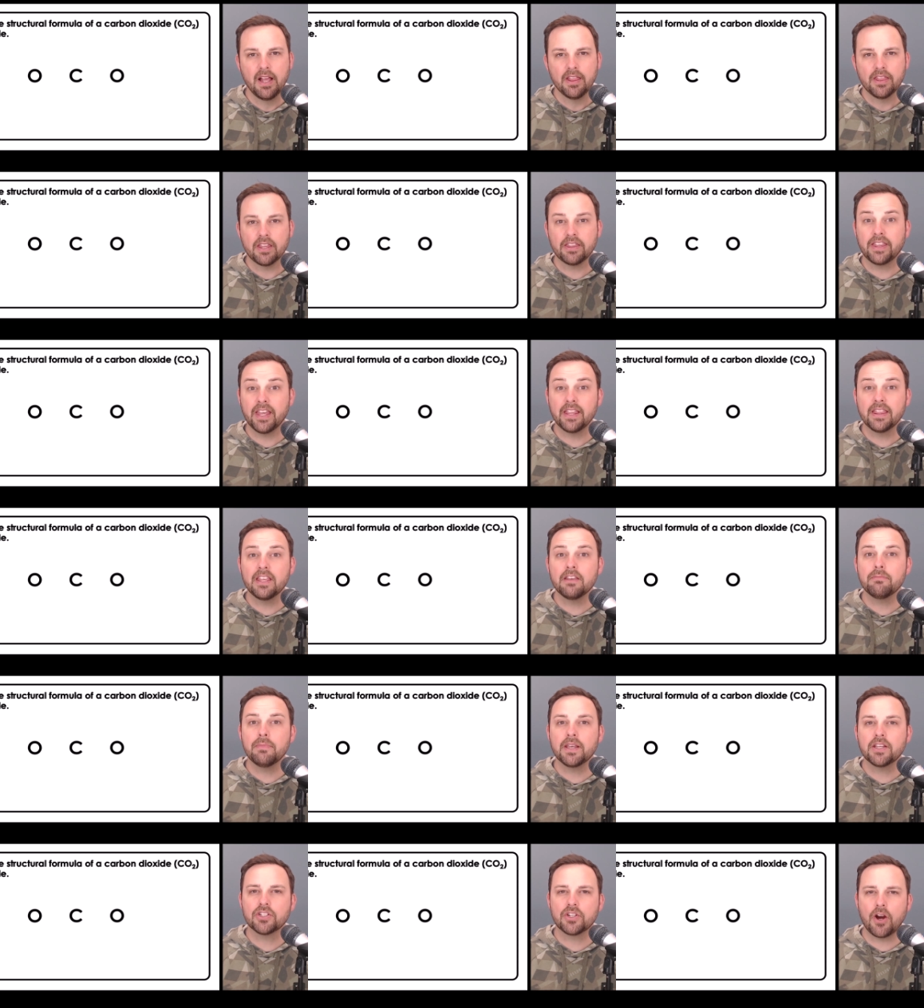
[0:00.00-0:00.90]
The thing that
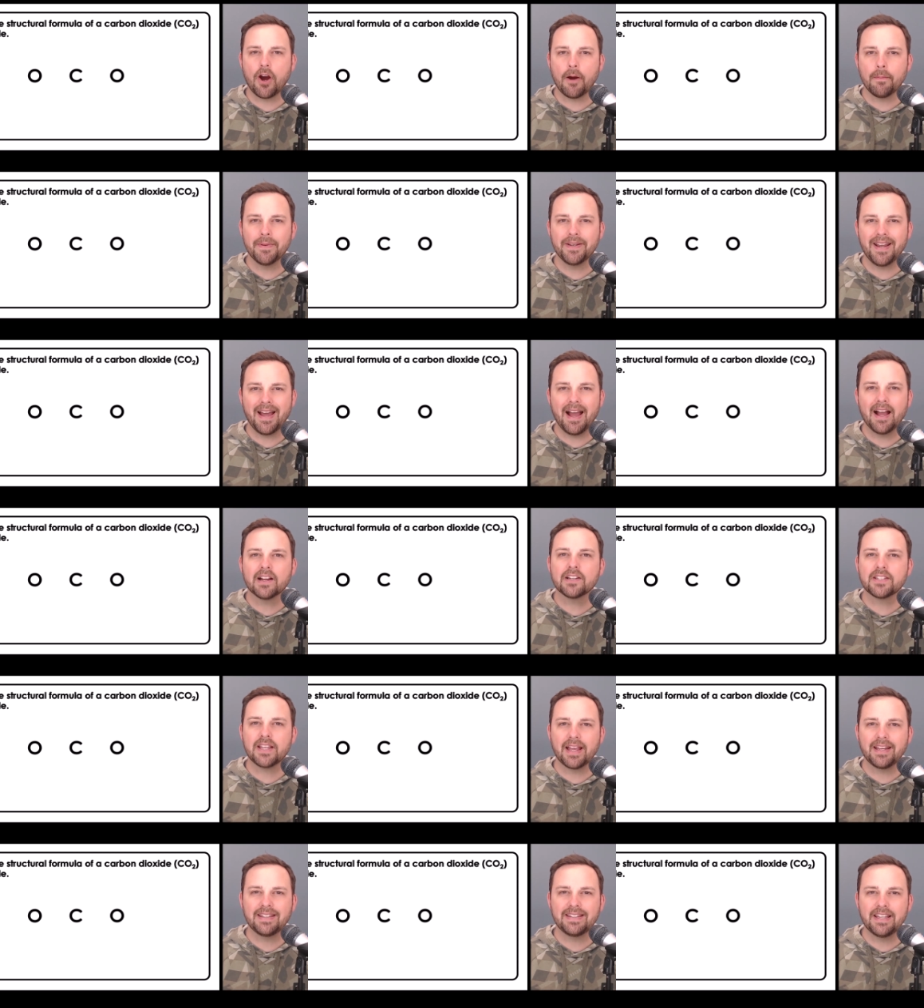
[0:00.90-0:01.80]
makes carbon
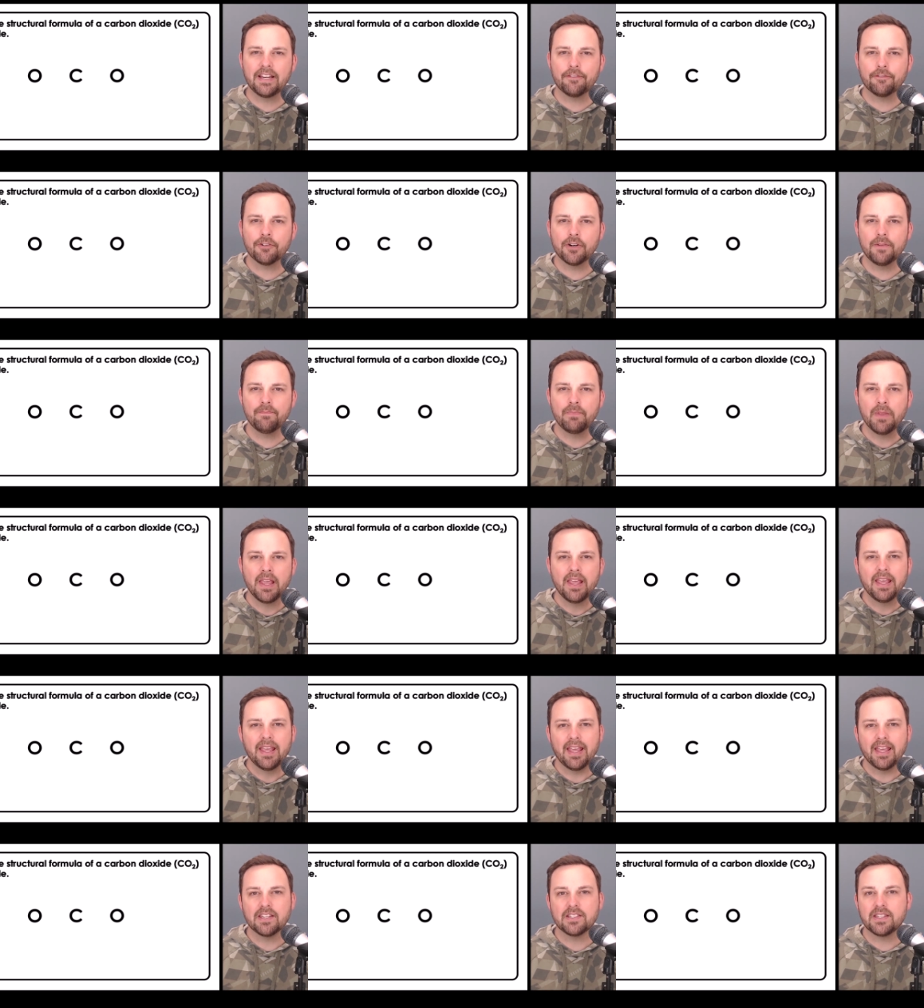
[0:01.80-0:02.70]
dioxide different
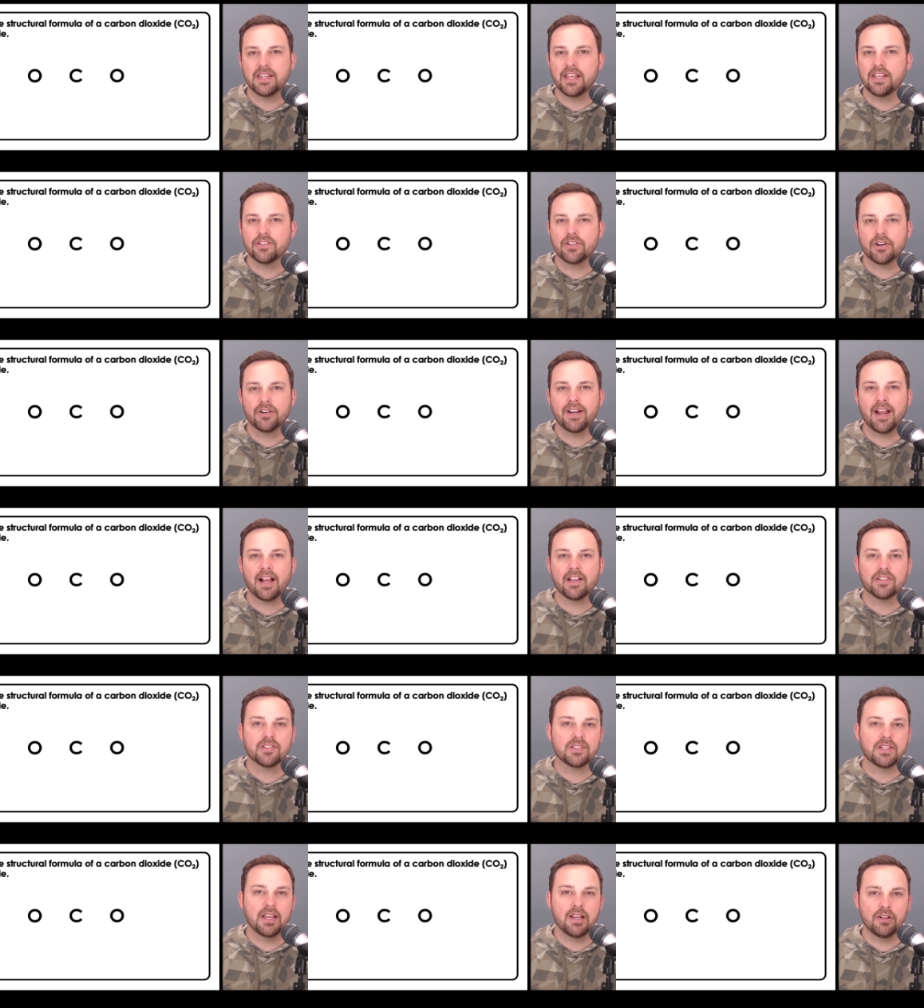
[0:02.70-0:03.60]
is these are not
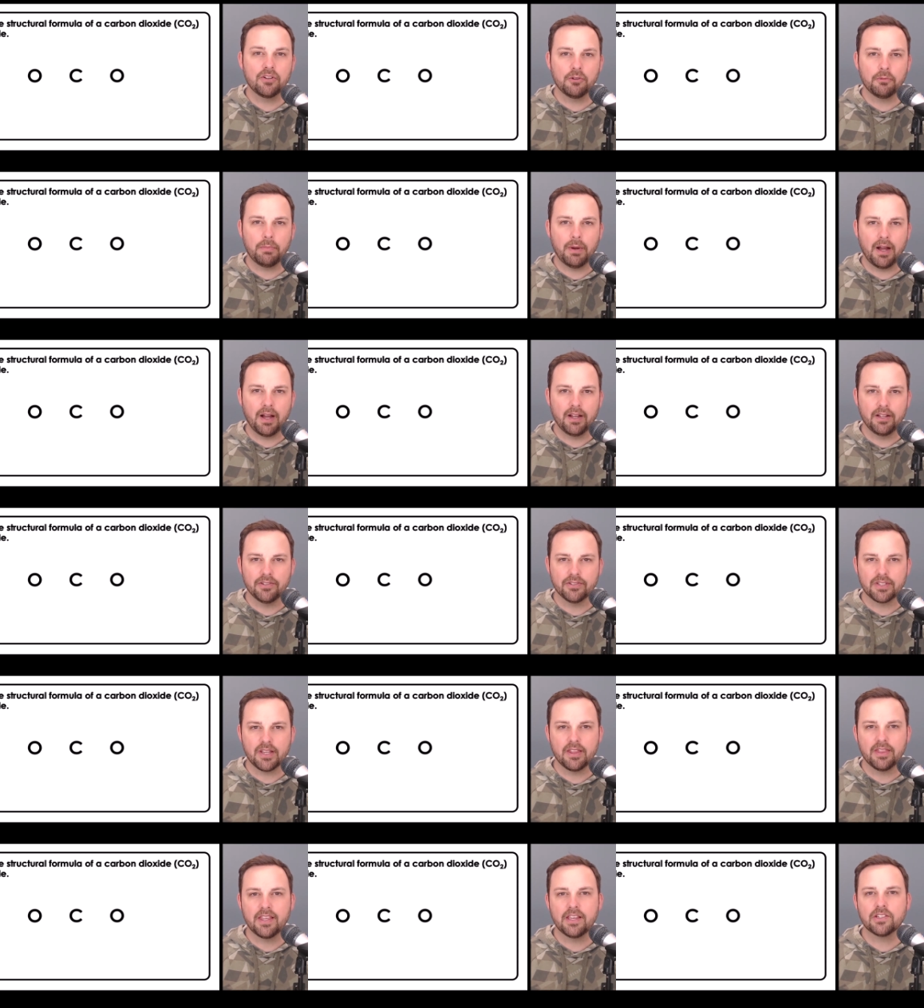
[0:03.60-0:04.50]
single bonds,
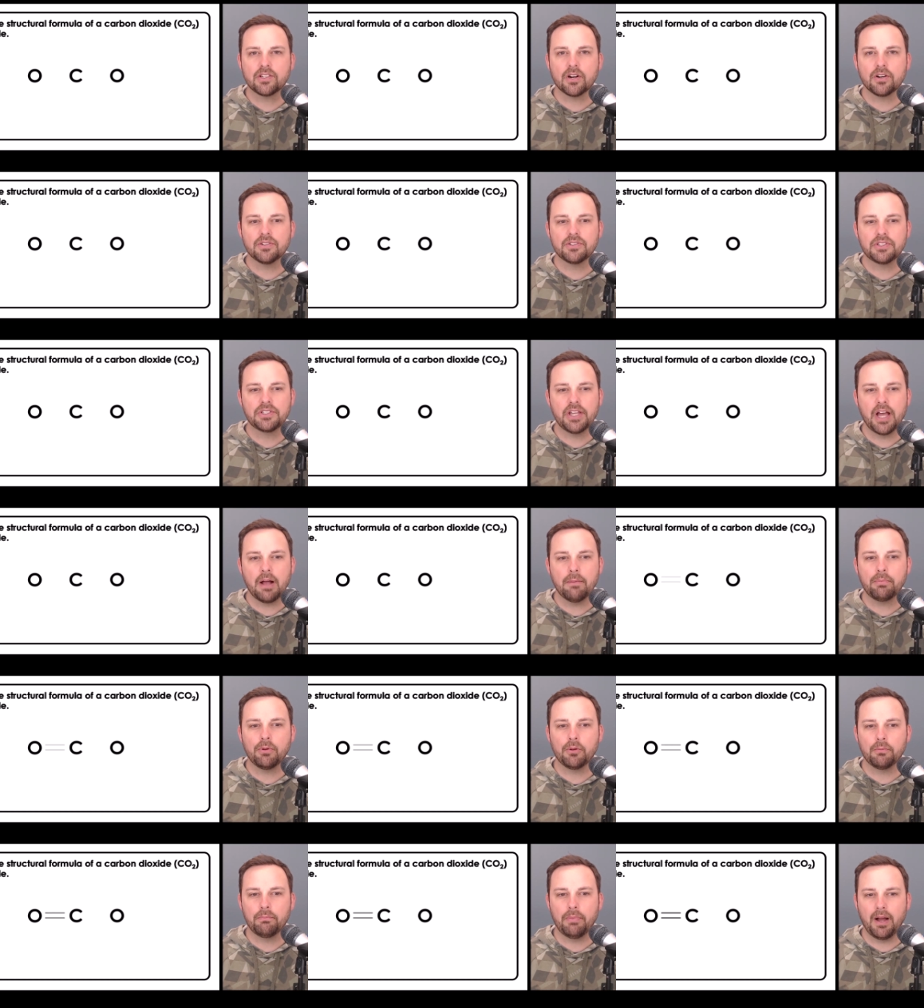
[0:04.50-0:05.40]
these are
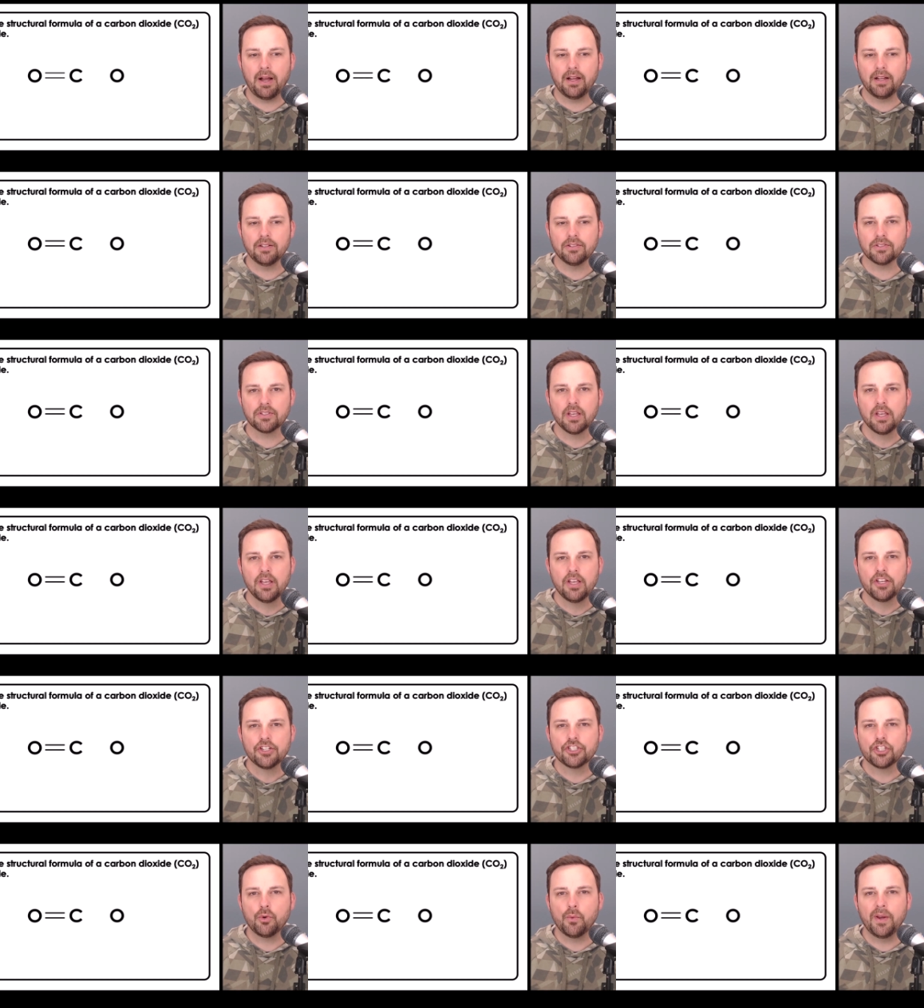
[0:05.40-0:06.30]
double bonds.
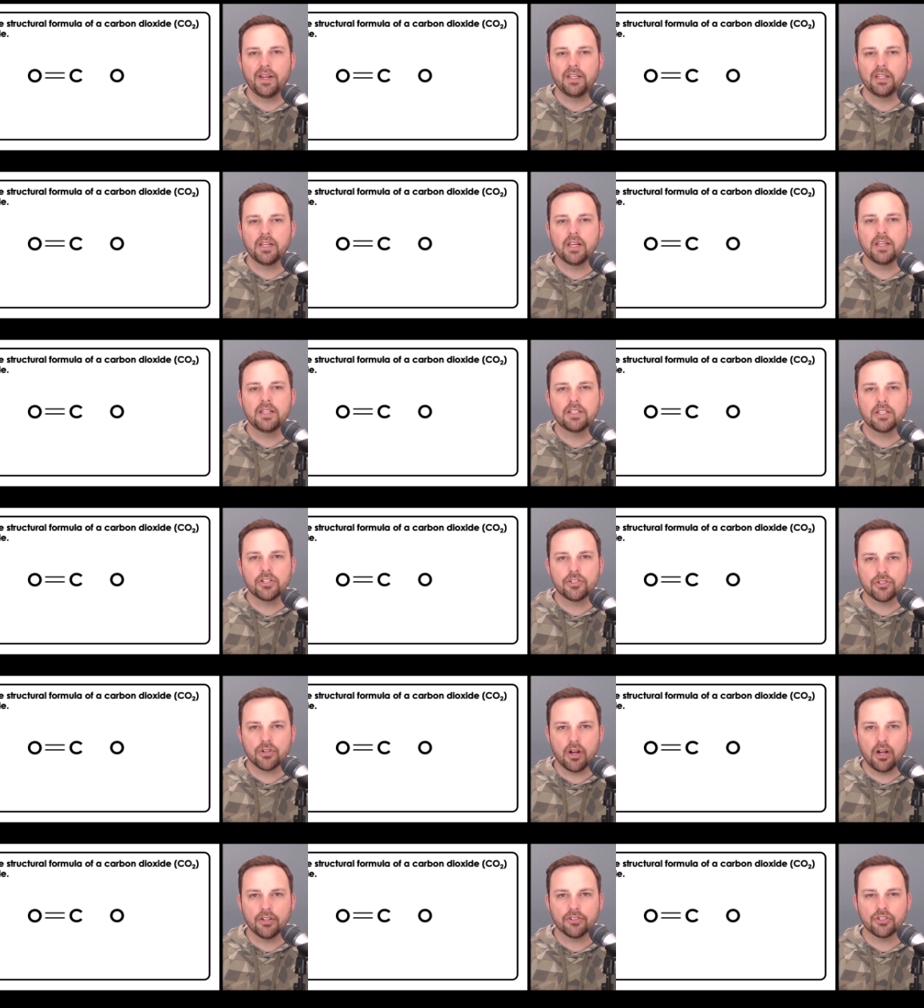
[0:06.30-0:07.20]
So we need to
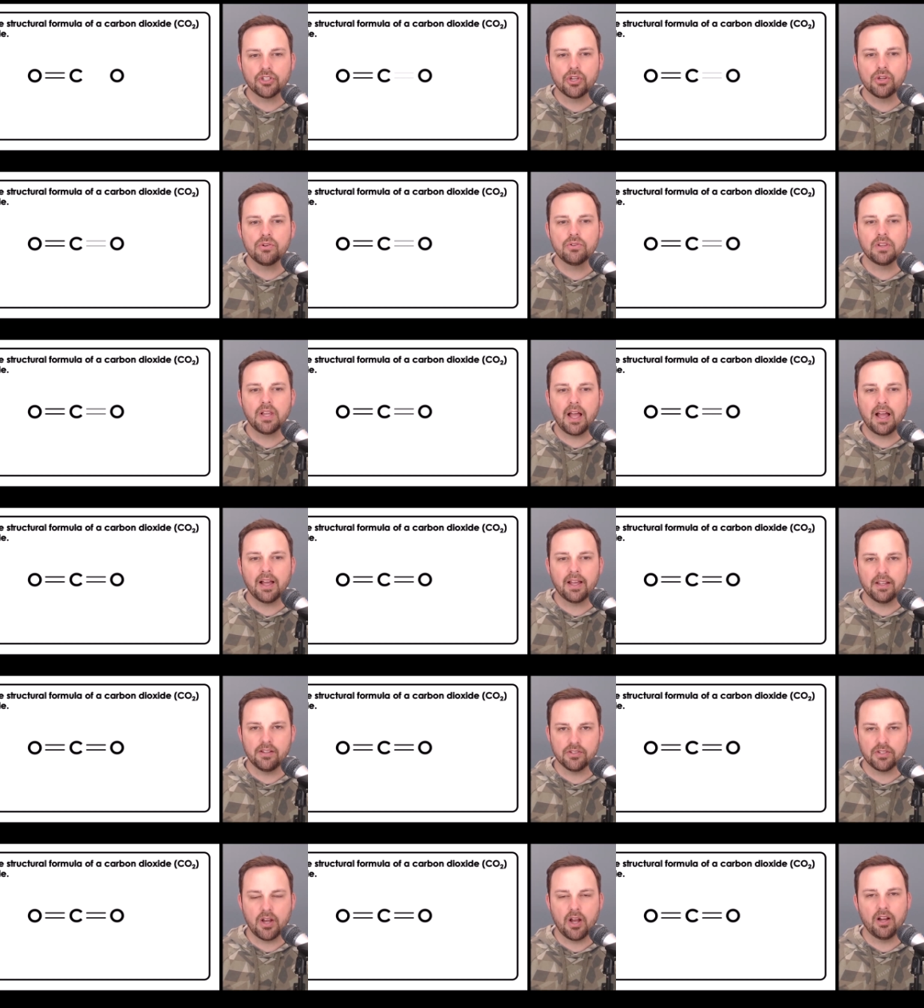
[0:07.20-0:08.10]
draw two
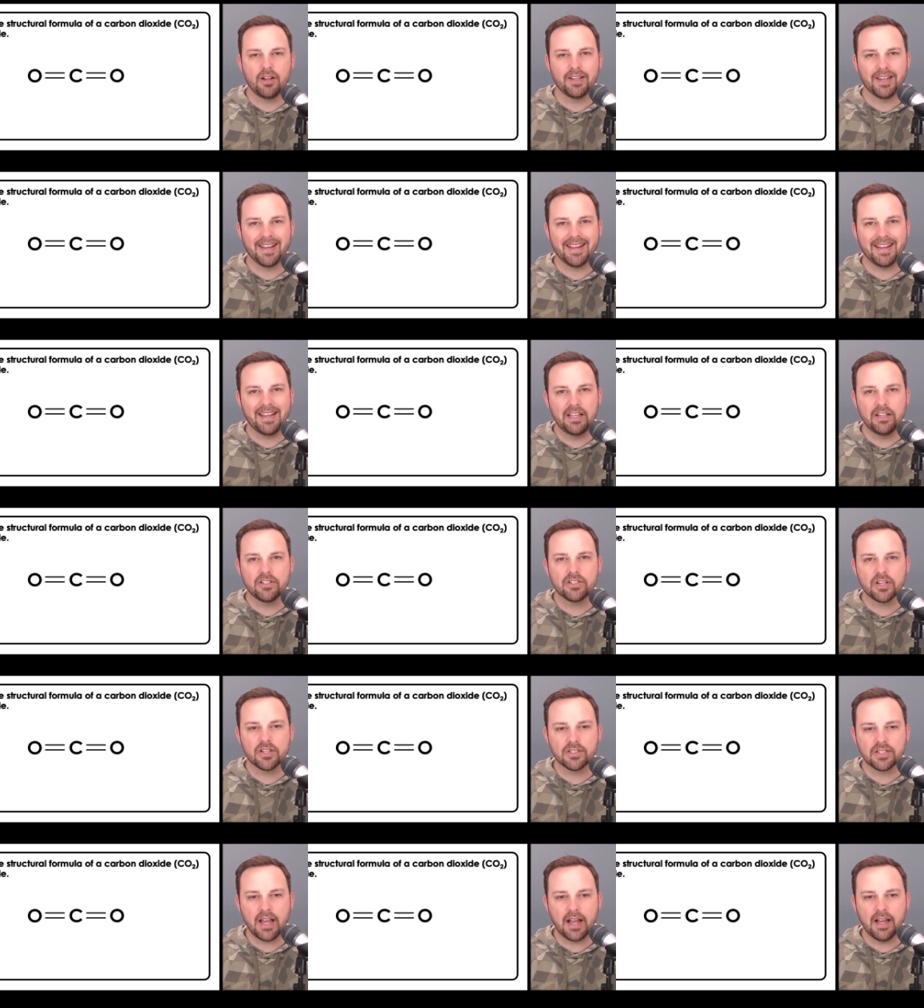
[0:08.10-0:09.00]
lines on
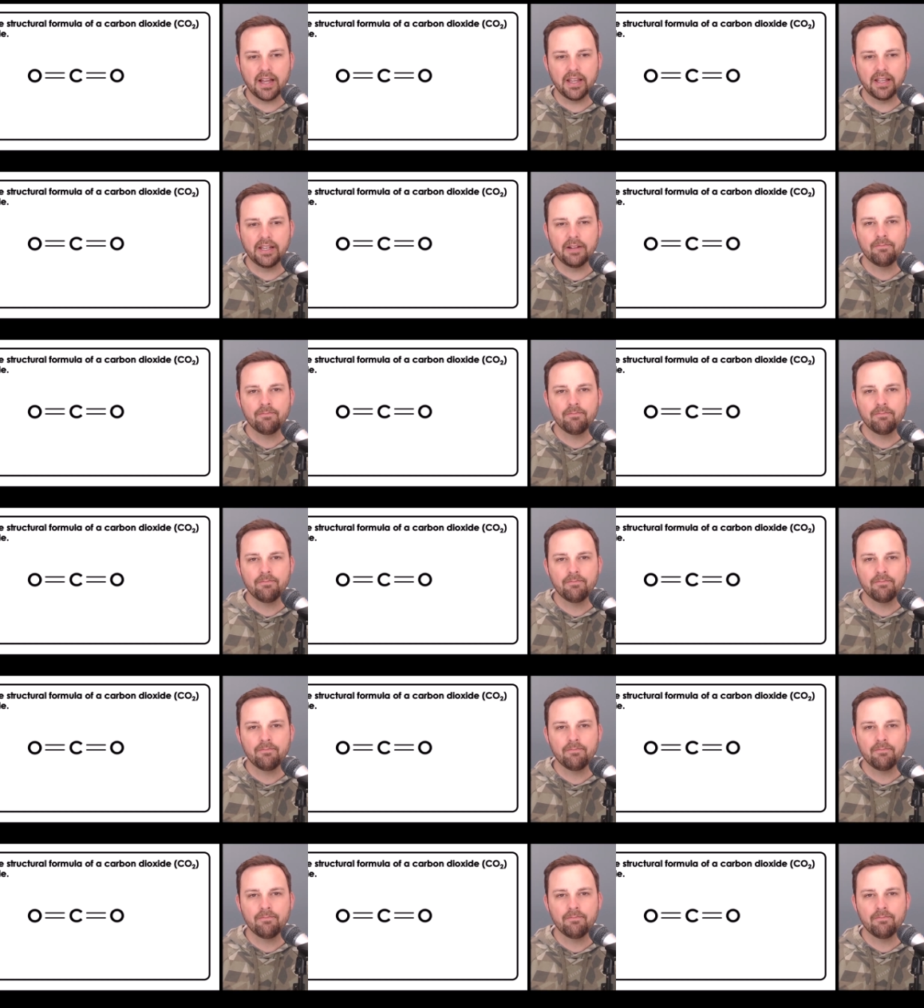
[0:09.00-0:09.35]
each side